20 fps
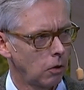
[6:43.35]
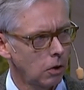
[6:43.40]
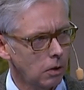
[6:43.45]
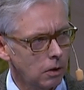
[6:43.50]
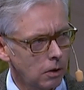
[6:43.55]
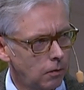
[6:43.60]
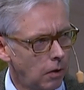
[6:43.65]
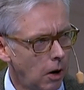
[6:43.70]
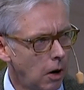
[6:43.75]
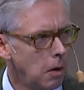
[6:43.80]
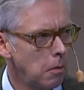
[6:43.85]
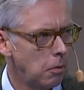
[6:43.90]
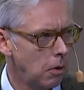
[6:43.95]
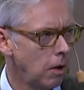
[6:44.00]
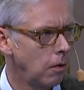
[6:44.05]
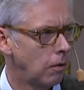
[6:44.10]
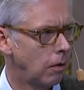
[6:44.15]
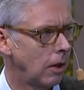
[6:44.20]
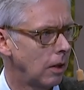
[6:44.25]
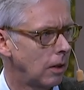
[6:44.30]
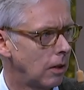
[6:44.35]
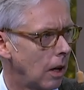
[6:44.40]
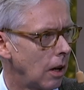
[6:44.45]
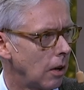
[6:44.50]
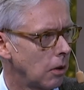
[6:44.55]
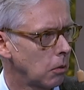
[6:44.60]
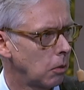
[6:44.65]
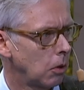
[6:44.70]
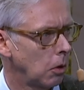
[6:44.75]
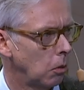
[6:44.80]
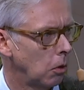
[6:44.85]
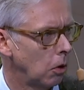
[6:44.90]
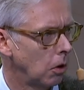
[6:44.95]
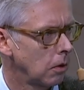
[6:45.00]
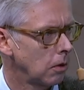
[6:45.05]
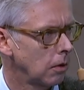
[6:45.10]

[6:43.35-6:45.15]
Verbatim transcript: Just yeah. very briefly, tell us what it was.